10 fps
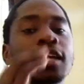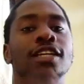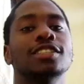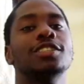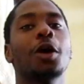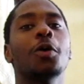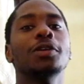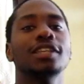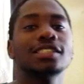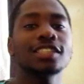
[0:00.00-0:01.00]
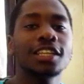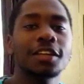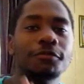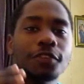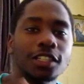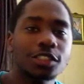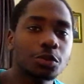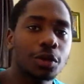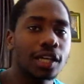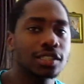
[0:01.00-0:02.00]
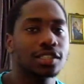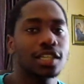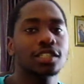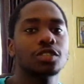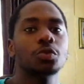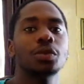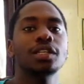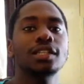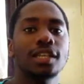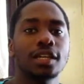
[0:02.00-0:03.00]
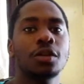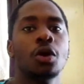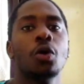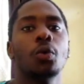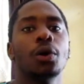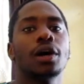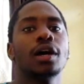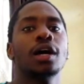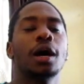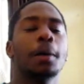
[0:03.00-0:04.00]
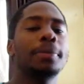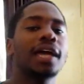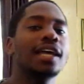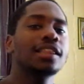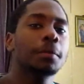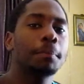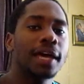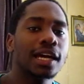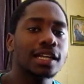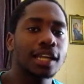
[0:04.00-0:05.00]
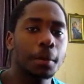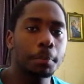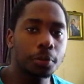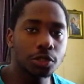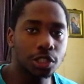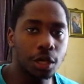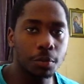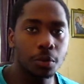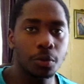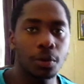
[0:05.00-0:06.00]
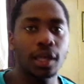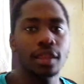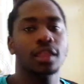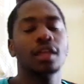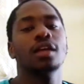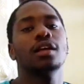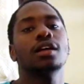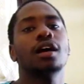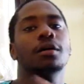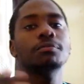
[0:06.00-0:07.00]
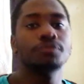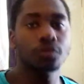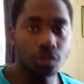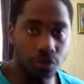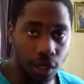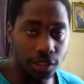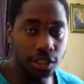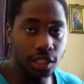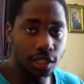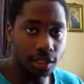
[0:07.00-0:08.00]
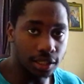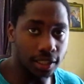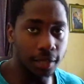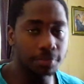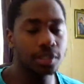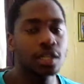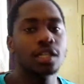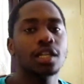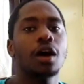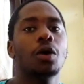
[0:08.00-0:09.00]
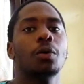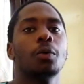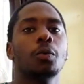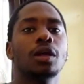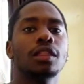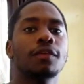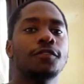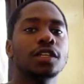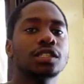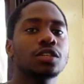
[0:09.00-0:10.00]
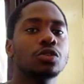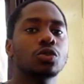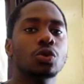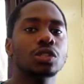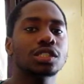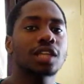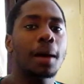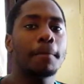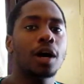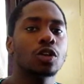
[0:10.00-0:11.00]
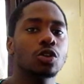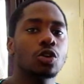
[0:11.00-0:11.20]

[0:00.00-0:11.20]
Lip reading: so yesterday the first two exercises we did were a behind the back clap push-up with Russian dips. Now when the first thing you notice about